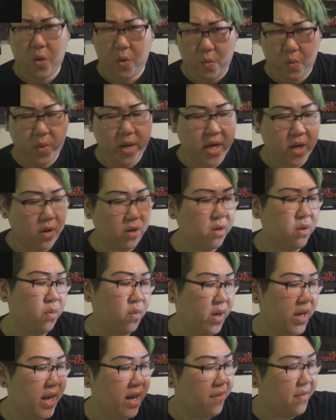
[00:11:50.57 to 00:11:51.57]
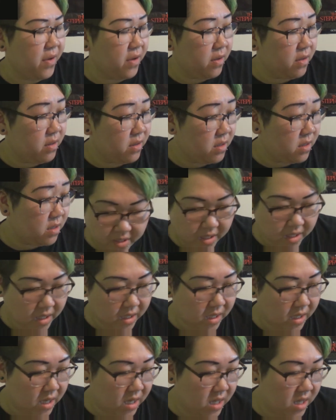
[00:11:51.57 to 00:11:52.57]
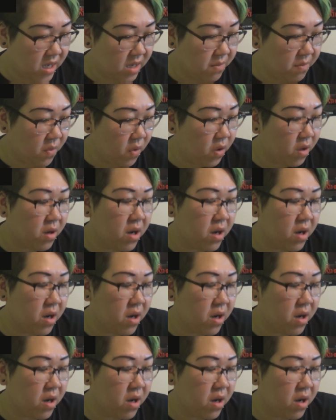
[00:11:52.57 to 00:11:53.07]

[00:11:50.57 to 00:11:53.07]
Weird, whatever. And then